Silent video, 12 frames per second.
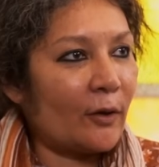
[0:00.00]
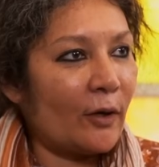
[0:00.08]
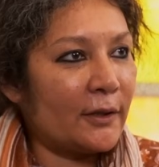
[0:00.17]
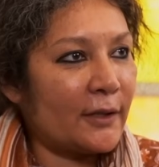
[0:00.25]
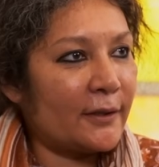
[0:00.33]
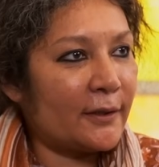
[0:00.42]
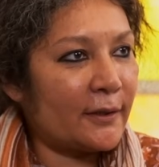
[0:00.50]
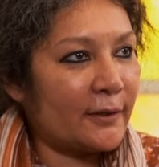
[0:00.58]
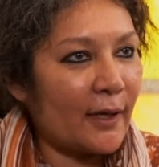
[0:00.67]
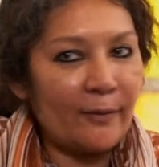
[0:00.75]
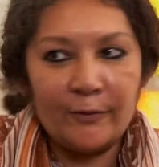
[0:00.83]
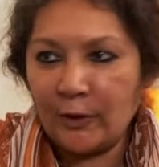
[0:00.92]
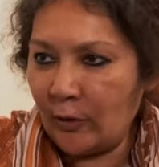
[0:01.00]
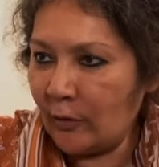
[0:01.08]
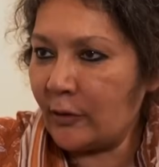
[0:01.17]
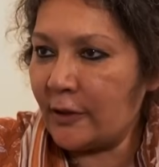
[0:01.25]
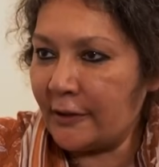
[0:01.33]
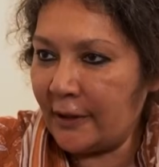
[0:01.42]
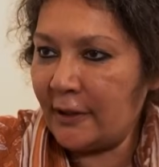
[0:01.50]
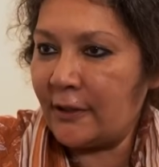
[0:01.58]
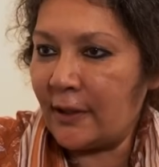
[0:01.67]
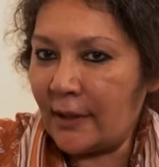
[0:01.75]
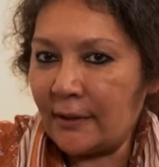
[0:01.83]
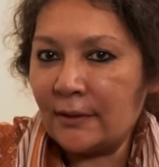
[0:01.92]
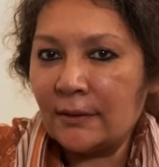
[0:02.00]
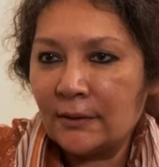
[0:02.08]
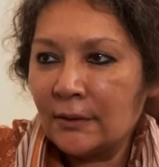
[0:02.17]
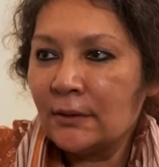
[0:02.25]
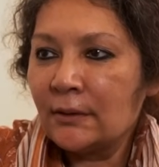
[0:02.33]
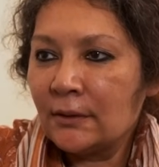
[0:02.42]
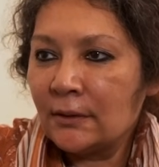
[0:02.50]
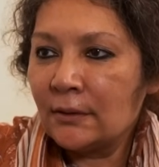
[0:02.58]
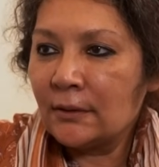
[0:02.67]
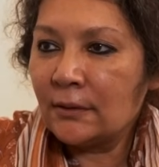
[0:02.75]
contest this time. Yes. We don't know the seat share. Exactly. So in